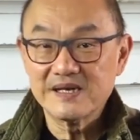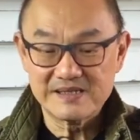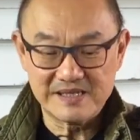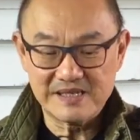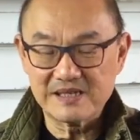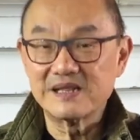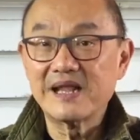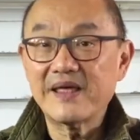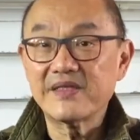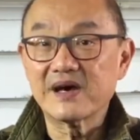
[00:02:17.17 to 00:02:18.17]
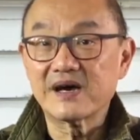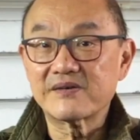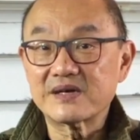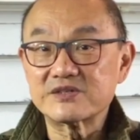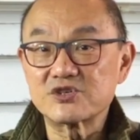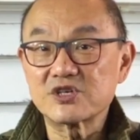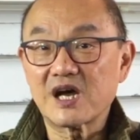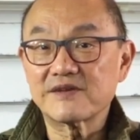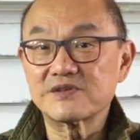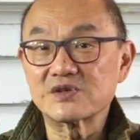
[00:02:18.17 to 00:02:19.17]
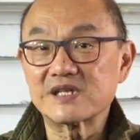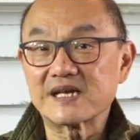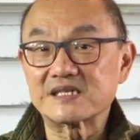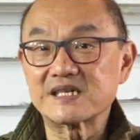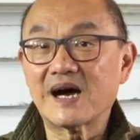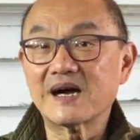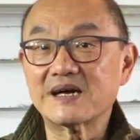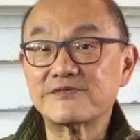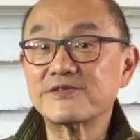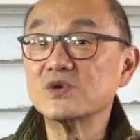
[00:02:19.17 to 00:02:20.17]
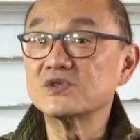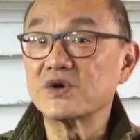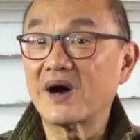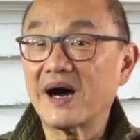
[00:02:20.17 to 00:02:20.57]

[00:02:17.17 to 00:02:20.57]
the leather around the shaft looks like a tongue and fools your